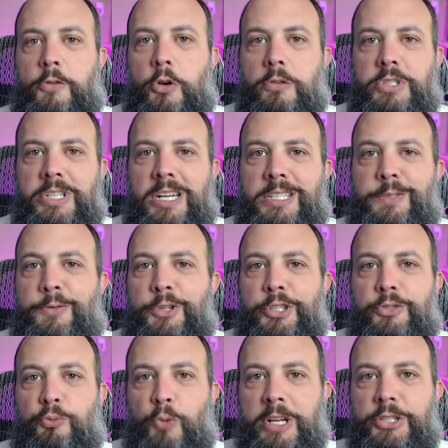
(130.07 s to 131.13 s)
cosines for
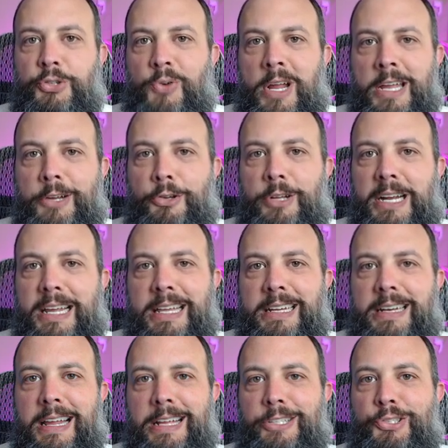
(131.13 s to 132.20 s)
this red triangle and I
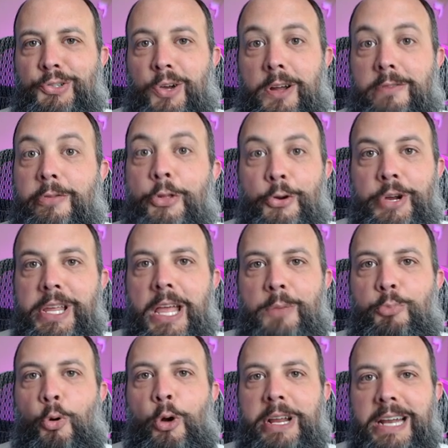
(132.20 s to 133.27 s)
get an answer of
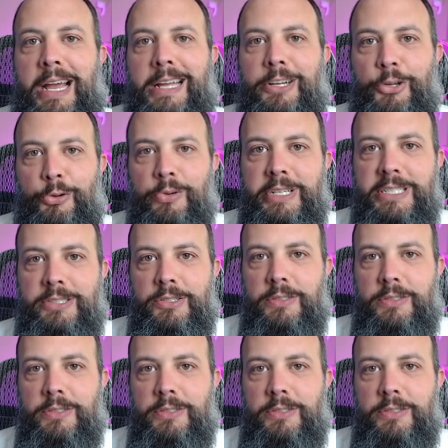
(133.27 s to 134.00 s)
38.9 degrees.